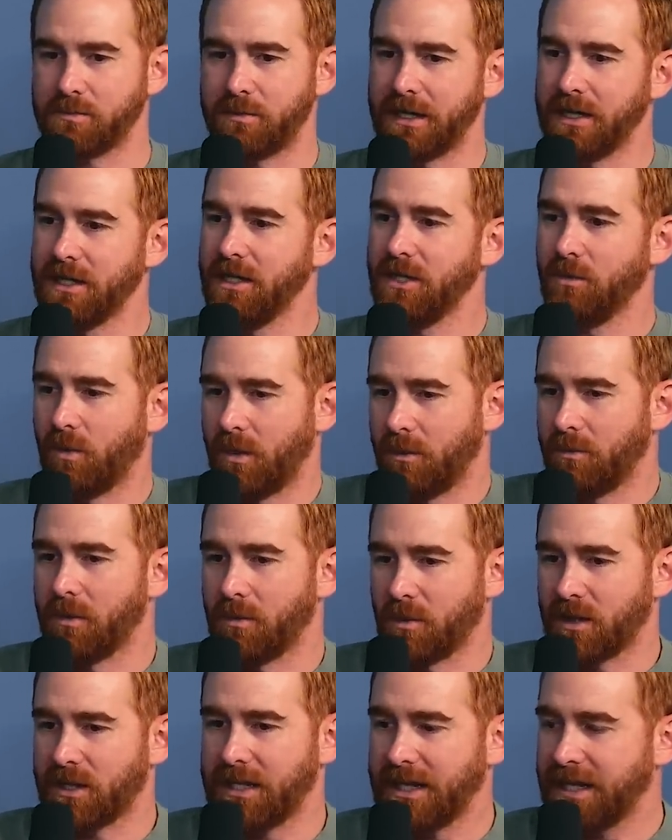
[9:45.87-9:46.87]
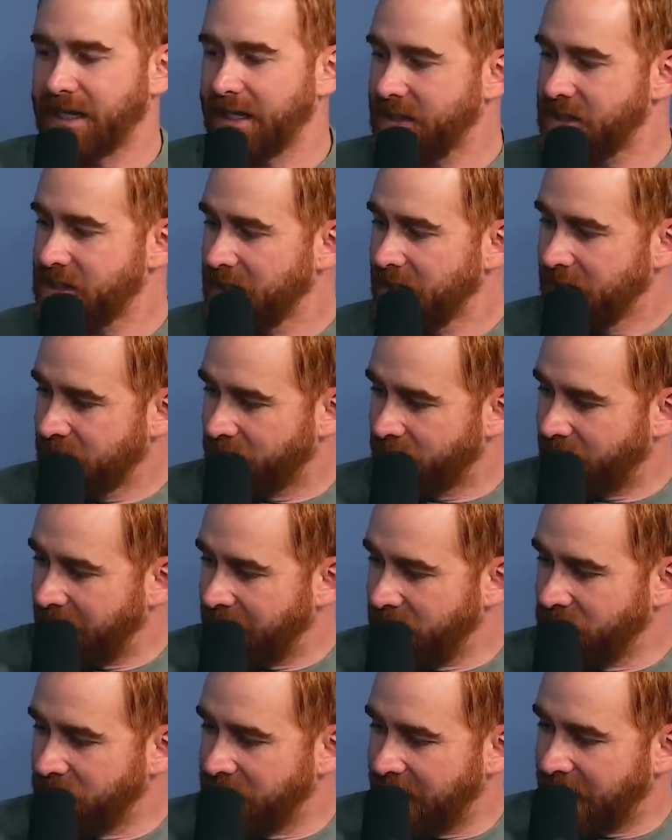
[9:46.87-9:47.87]
But when we were kids,
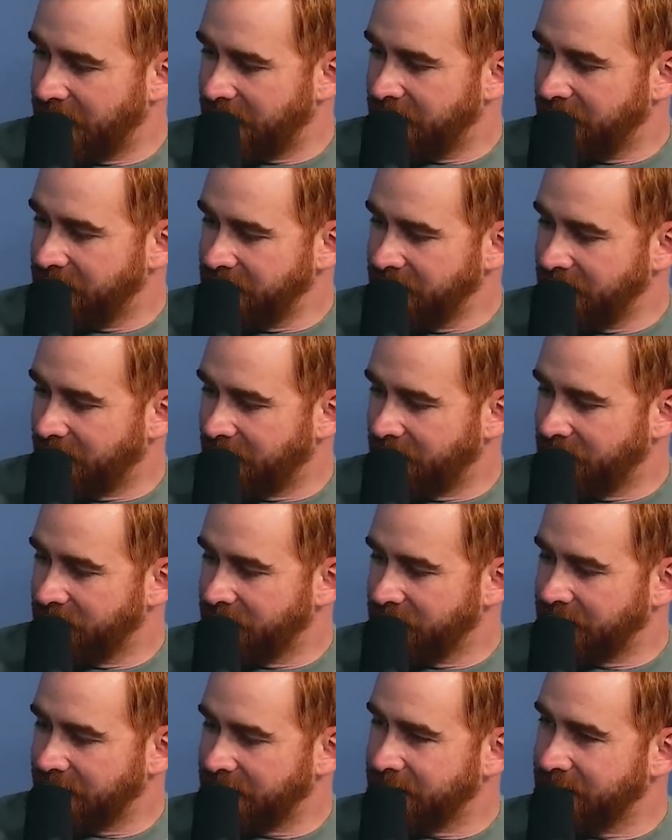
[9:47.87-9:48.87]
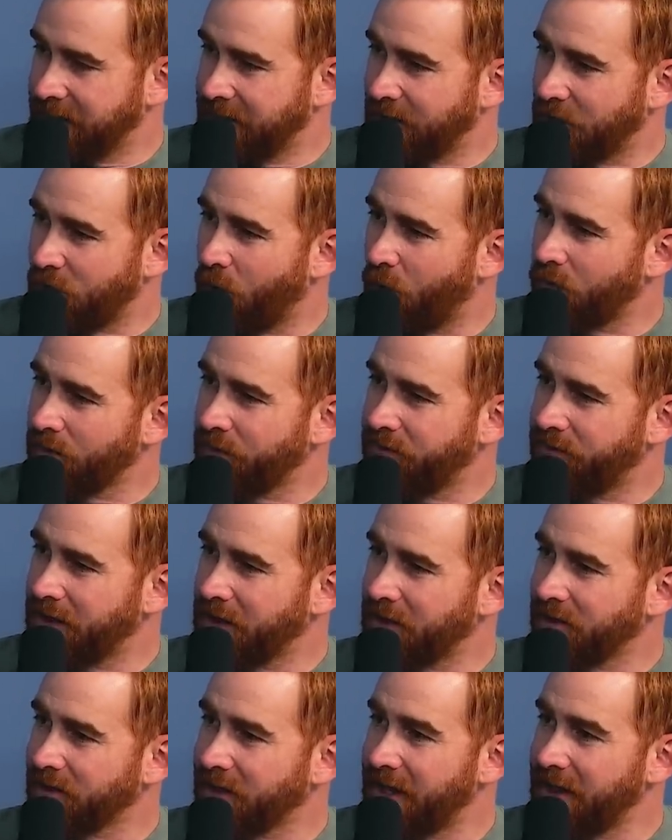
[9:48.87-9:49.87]
right, you'd get, you know, like a quarter
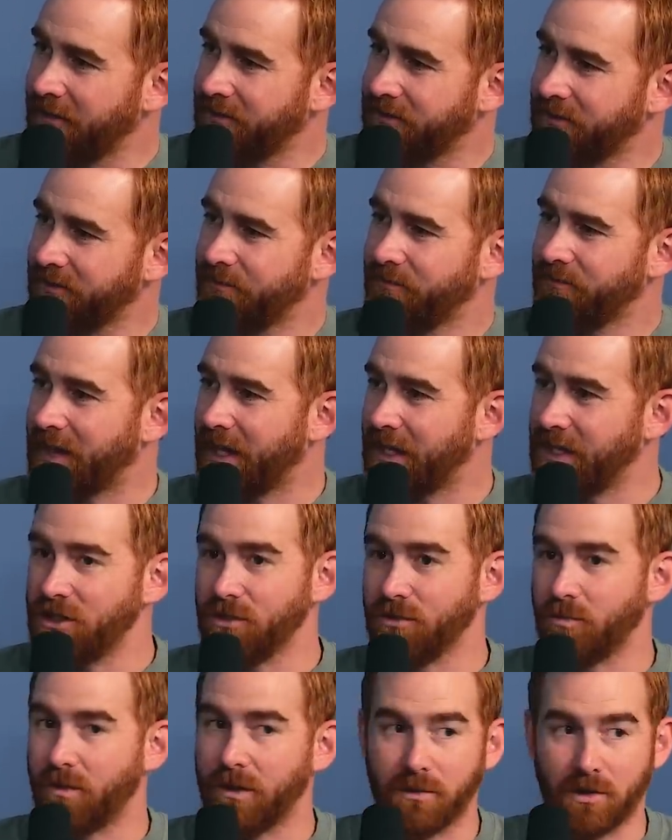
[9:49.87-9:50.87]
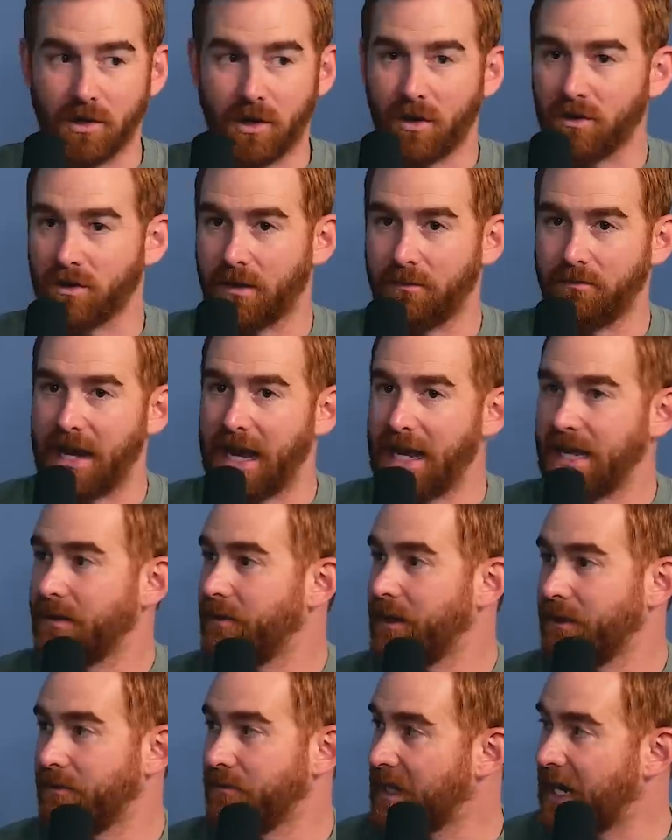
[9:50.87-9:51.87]
finger left, and we would all combine
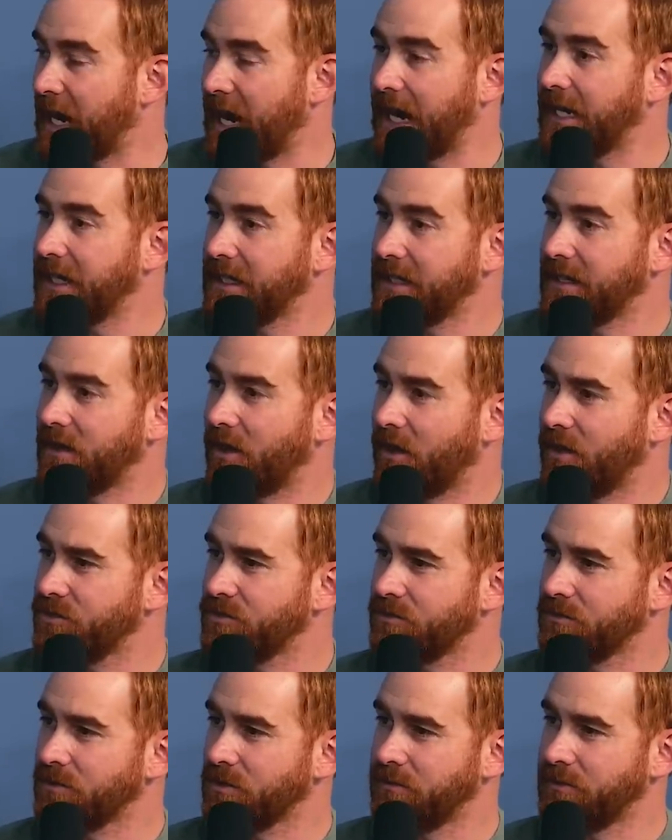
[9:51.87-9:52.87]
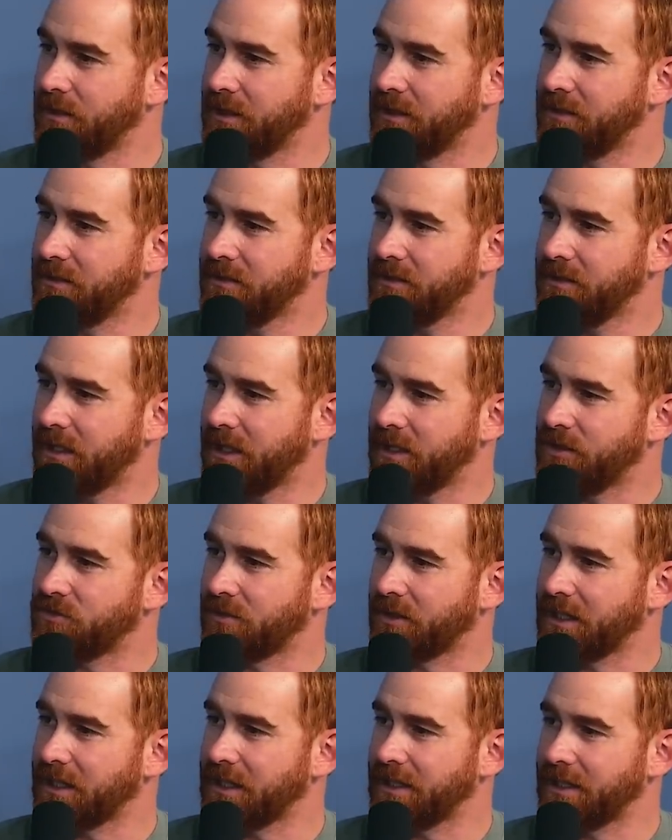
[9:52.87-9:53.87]
them, and then we'd hide in the laundry room and and
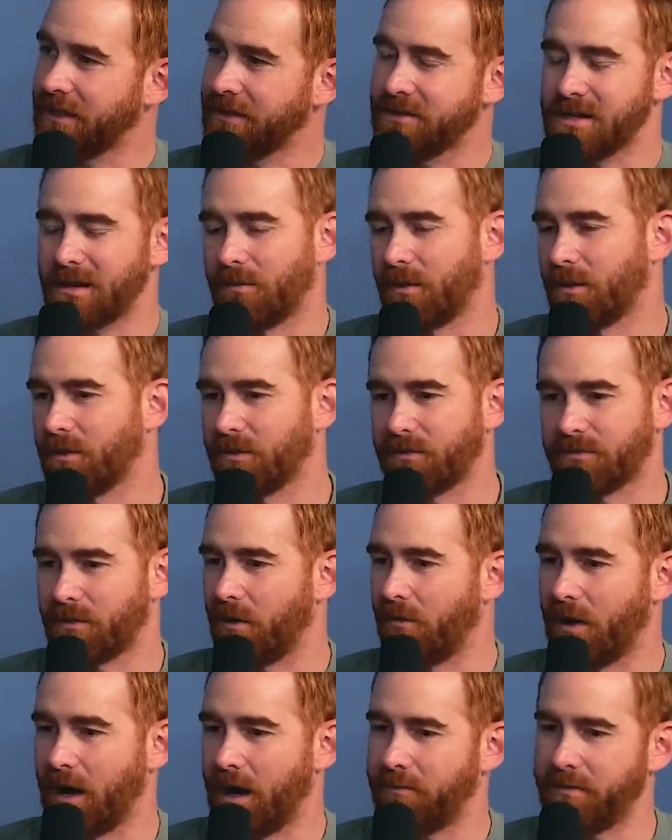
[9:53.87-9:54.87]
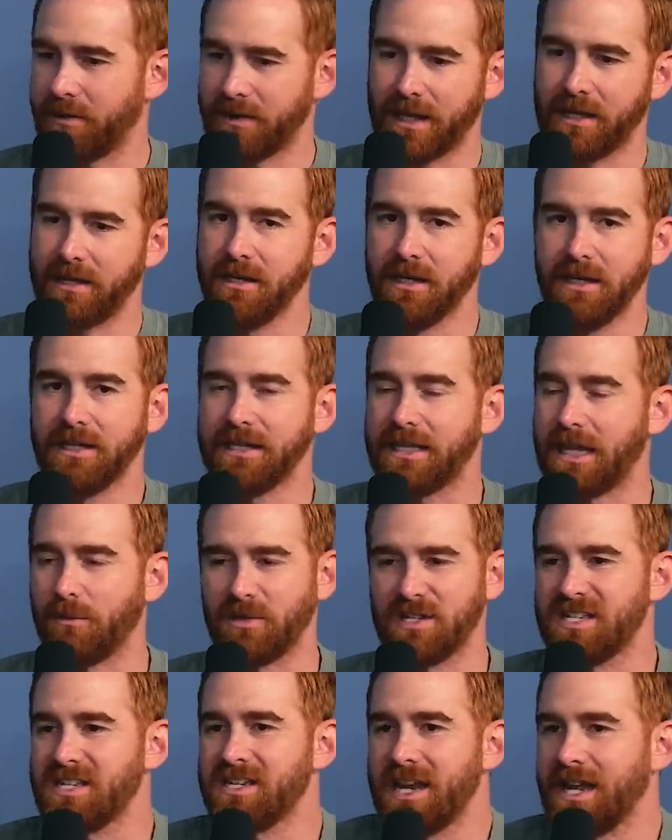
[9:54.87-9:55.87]
drink it, and someone would throw up, and then they
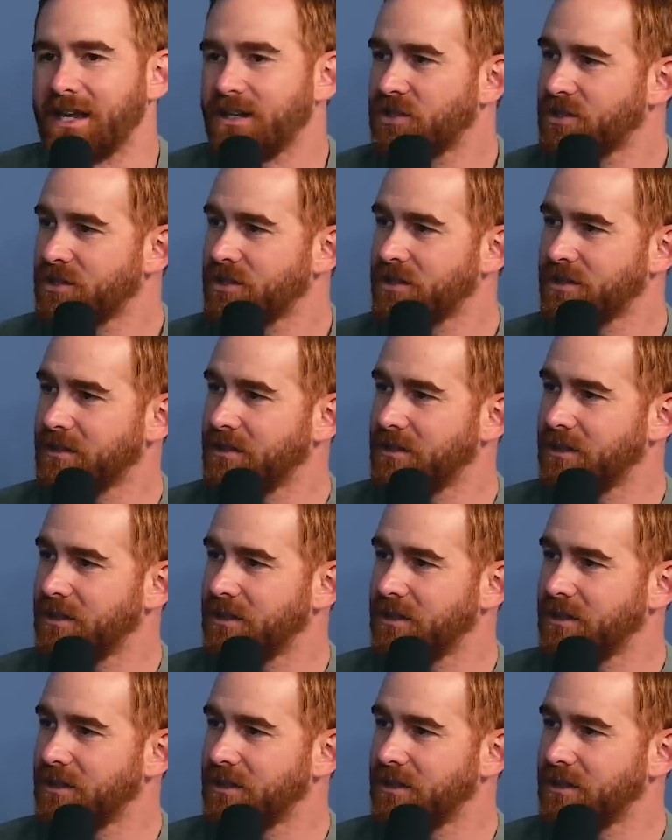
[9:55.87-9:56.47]
would snitch.